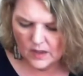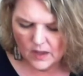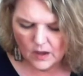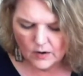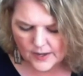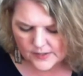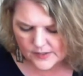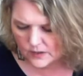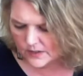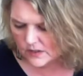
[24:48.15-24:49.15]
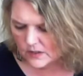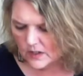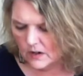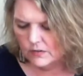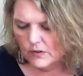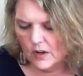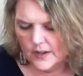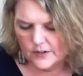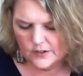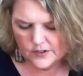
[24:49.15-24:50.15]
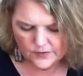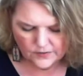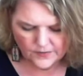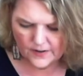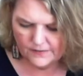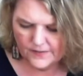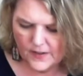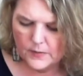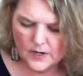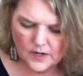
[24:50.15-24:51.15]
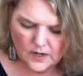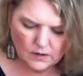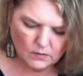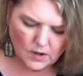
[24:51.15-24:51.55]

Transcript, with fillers: Okay, so let's look at overall energy for Divine Feminine.